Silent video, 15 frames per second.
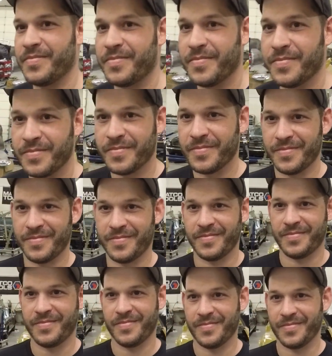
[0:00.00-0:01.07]

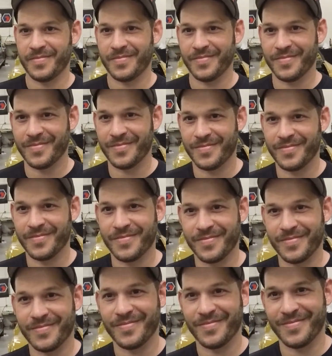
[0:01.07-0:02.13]
activate a button on your
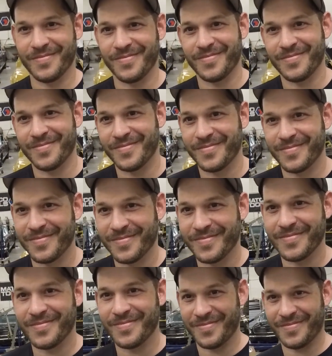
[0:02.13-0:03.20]
iPad or your
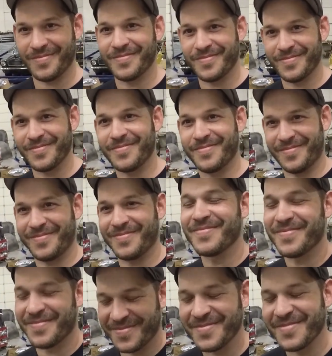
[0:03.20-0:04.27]
Droid or whatever phone
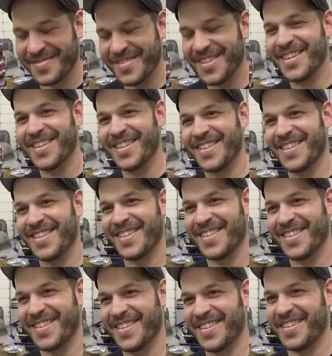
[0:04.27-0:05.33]
you have, okay,
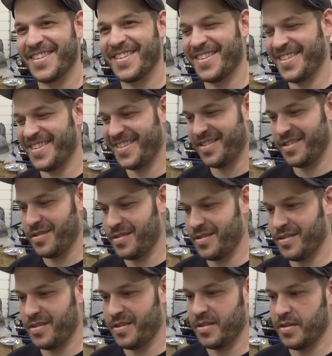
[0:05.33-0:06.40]
is it going to be
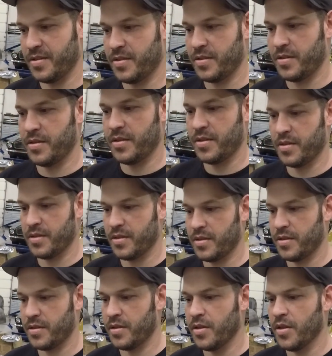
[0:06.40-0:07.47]
automatically like pop the door
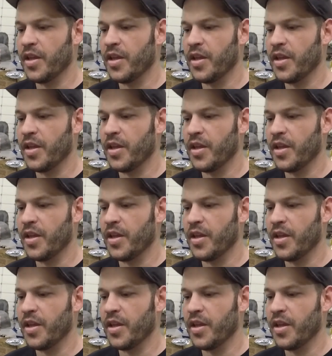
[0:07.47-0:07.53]
open?